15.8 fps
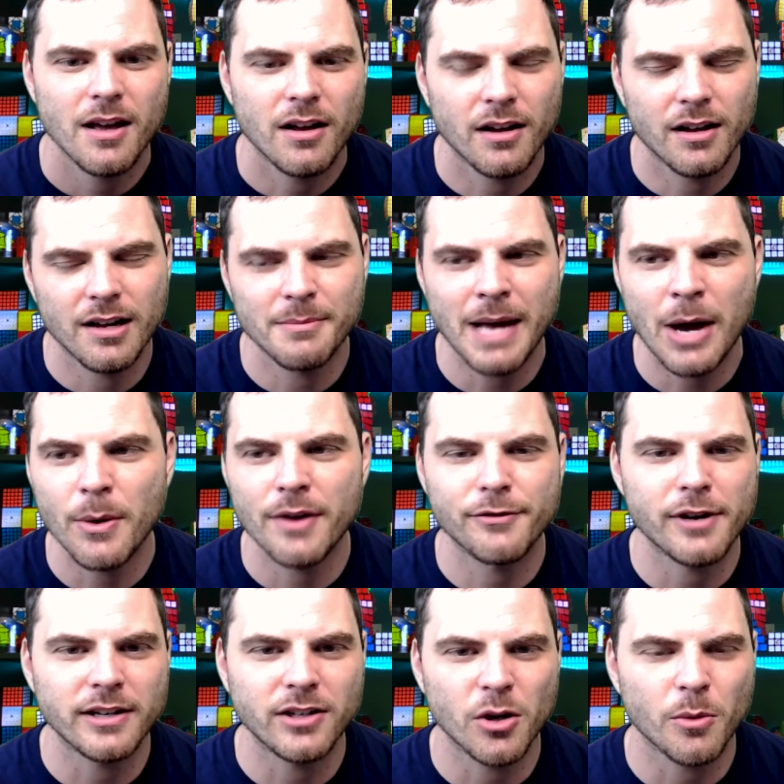
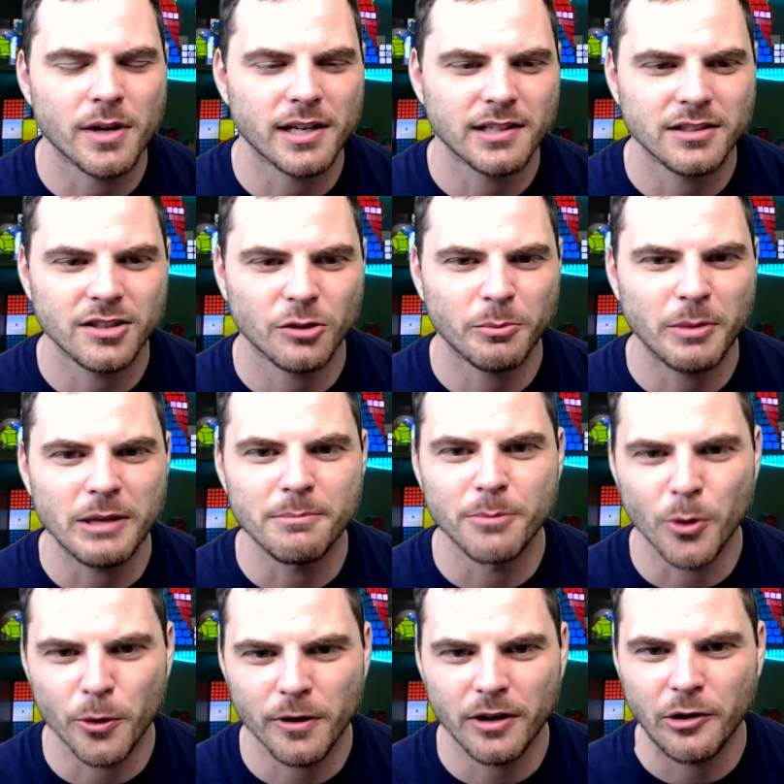However, I don't want it to just be
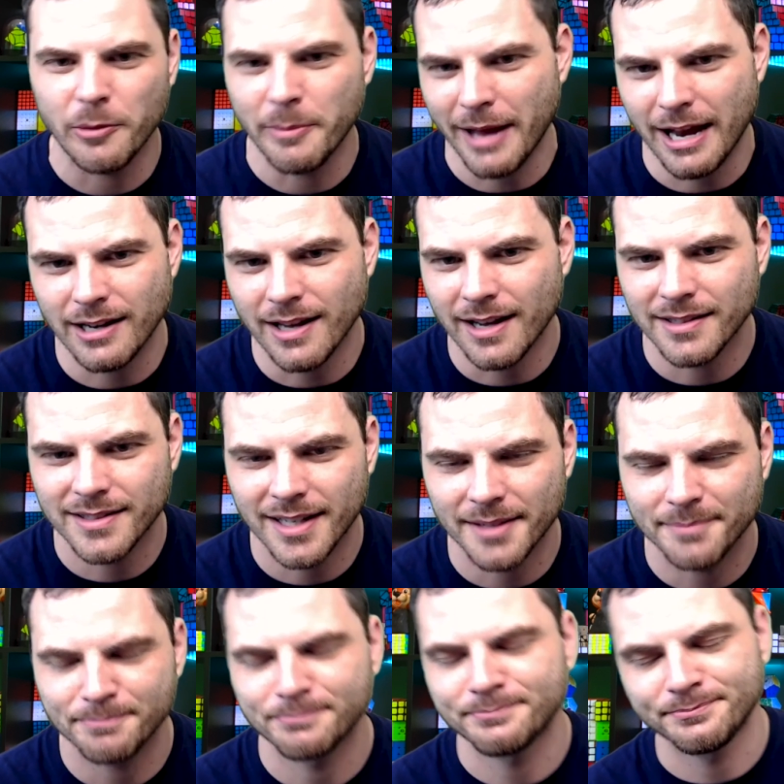boring or bad content.